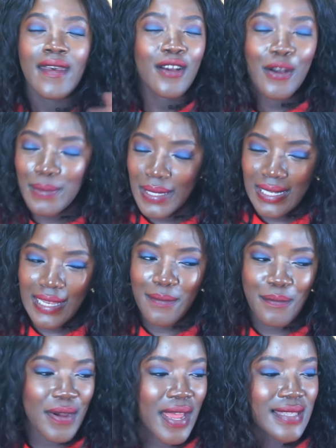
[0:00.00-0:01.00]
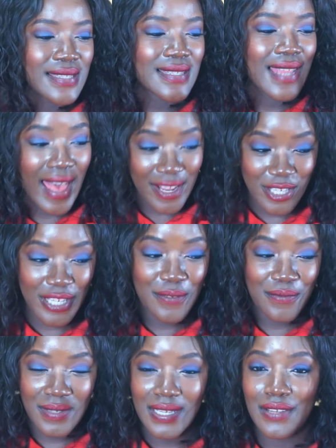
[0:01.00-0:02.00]
completely impressed. I actually
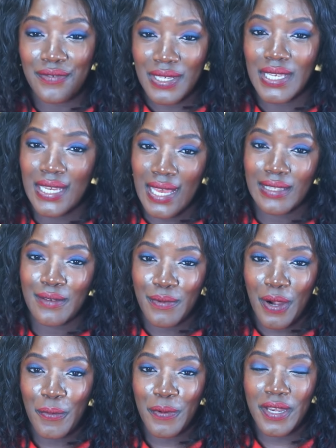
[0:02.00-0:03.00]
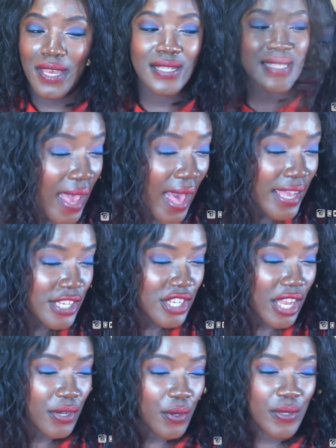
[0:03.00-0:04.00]
really like the brow product. The
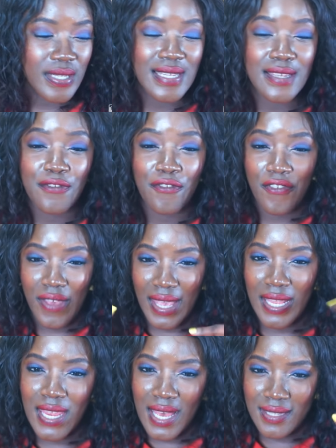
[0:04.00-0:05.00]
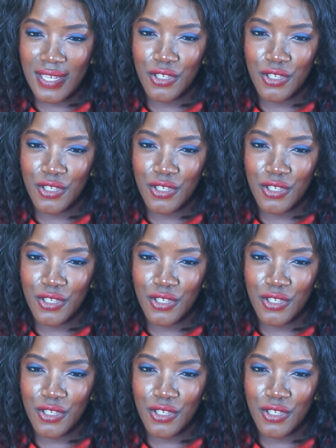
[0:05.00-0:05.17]
eyeshadow did fade as I